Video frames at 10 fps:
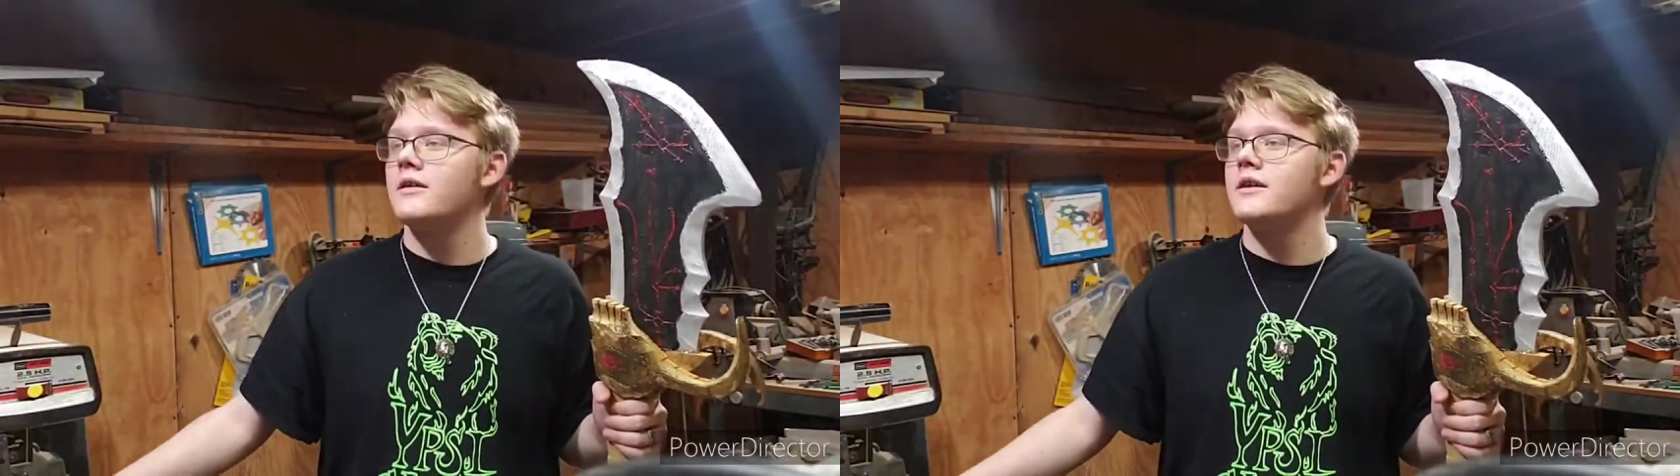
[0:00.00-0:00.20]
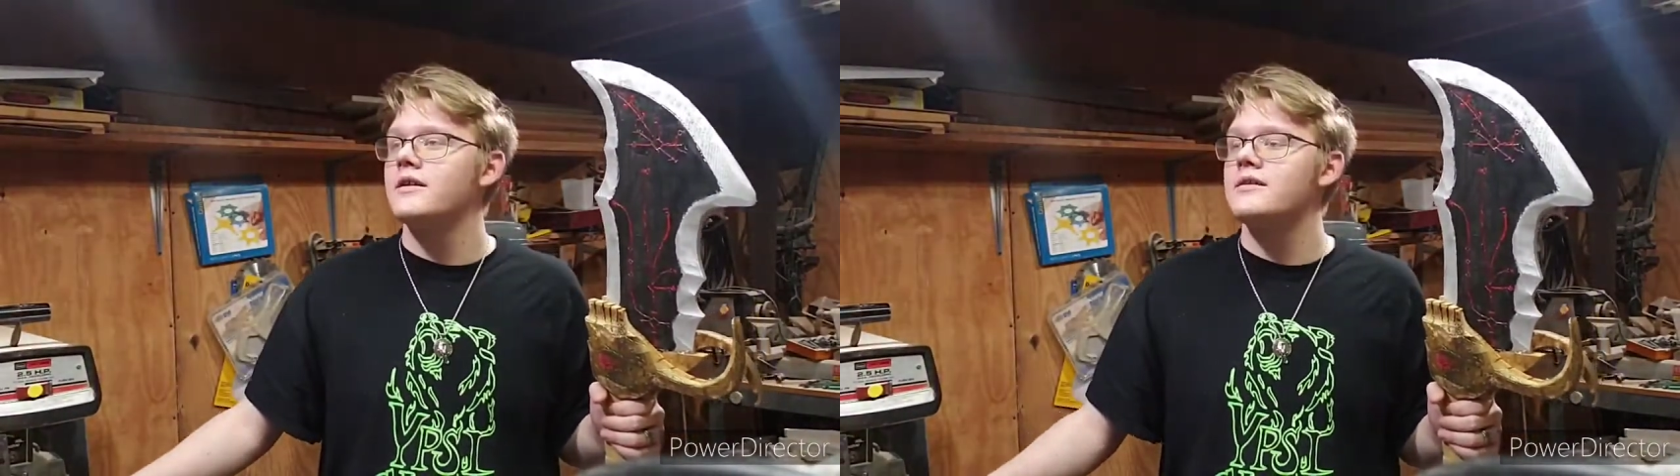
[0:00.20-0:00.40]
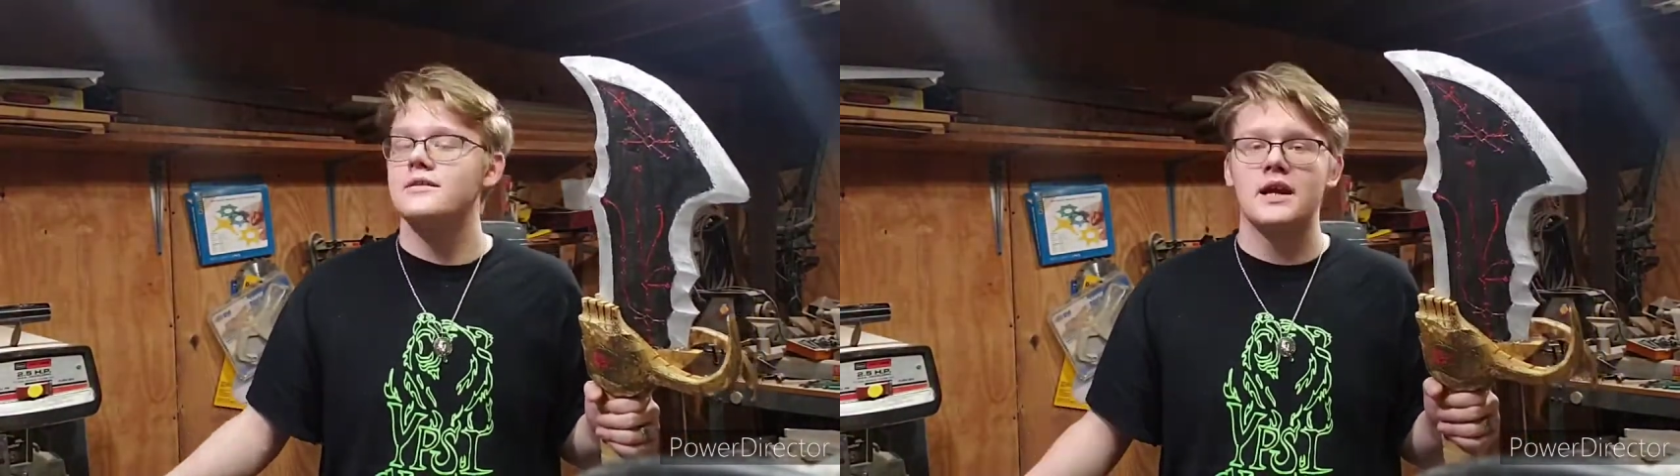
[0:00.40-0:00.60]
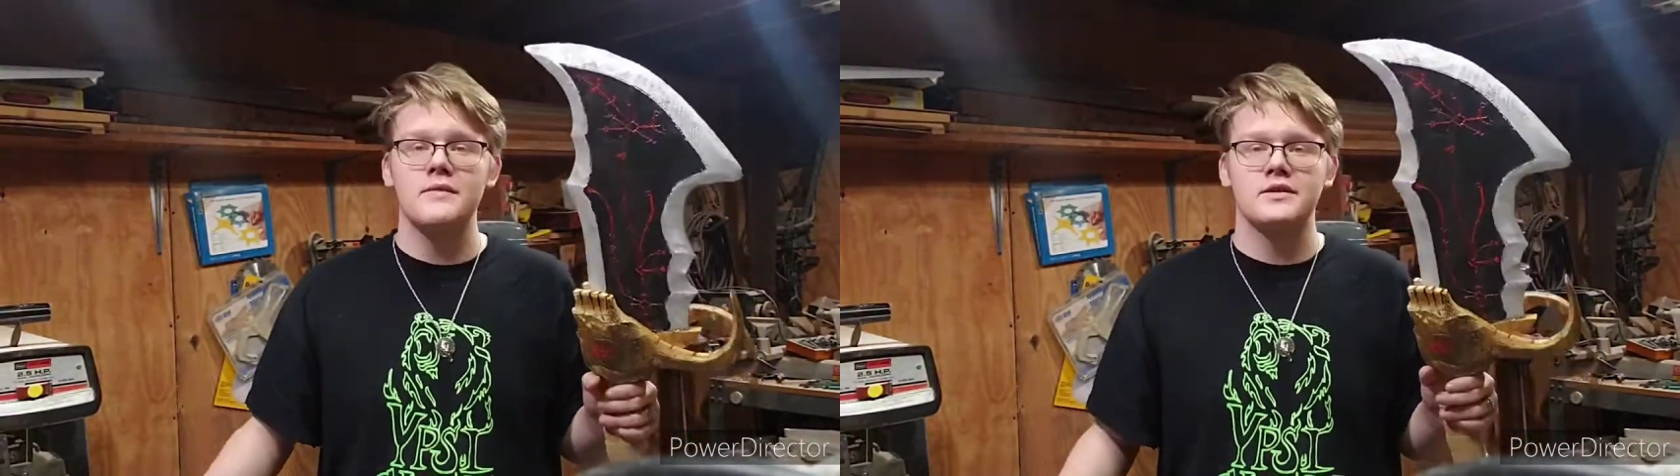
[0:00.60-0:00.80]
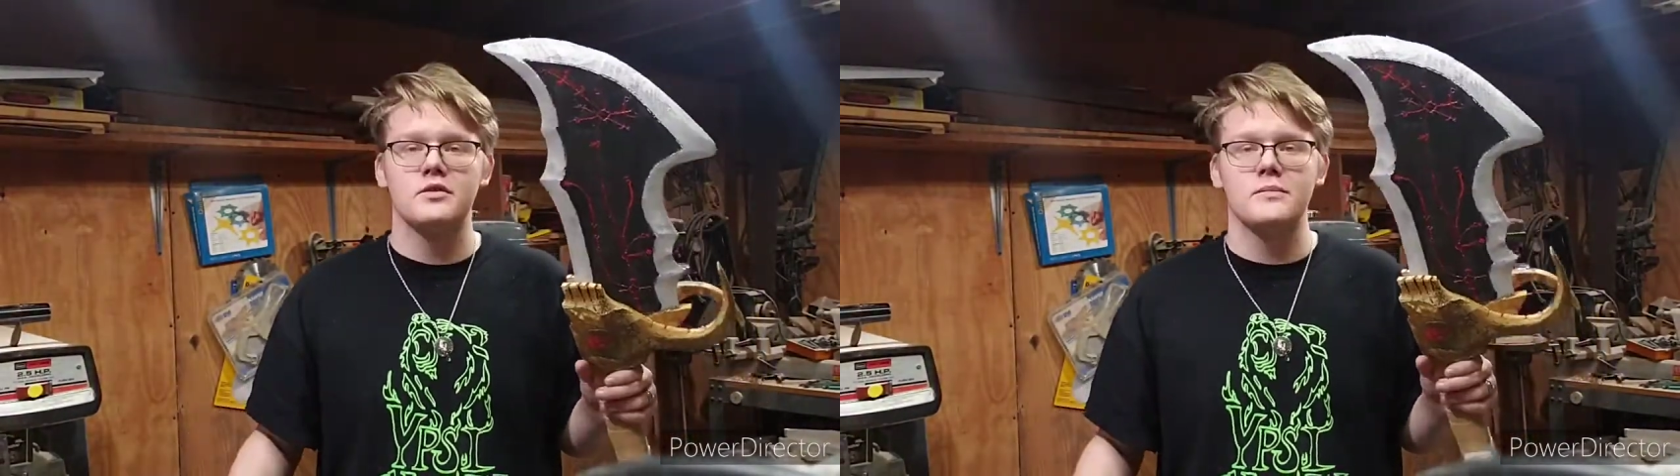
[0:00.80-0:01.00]
is to
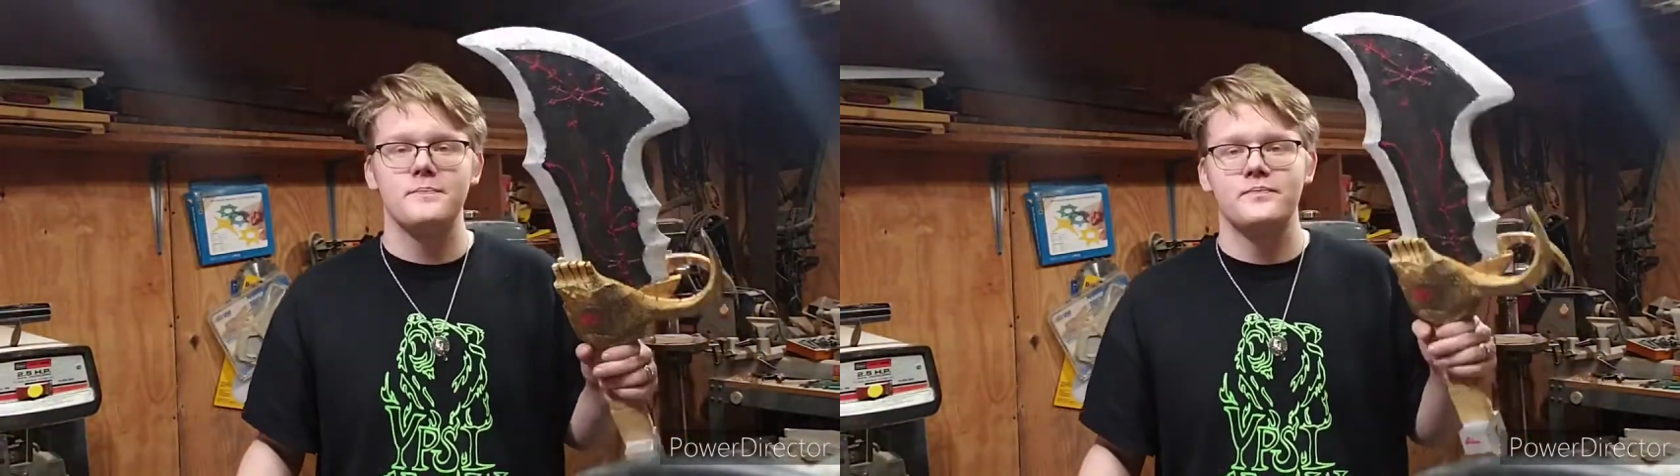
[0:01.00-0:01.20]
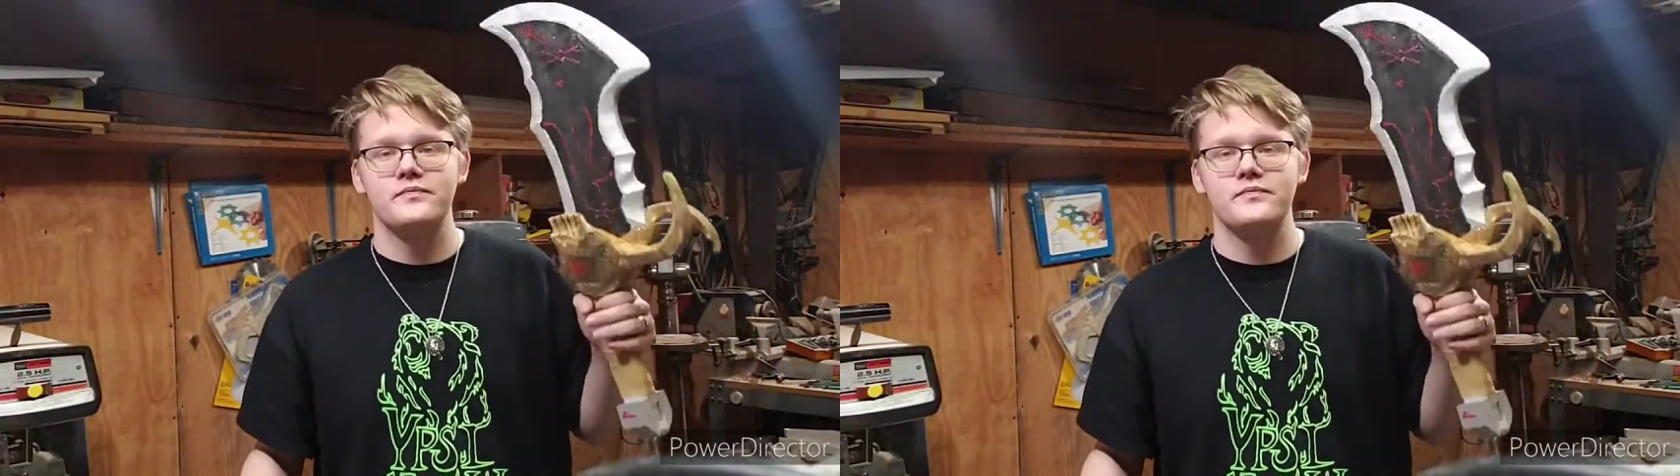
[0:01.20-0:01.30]
give it to him.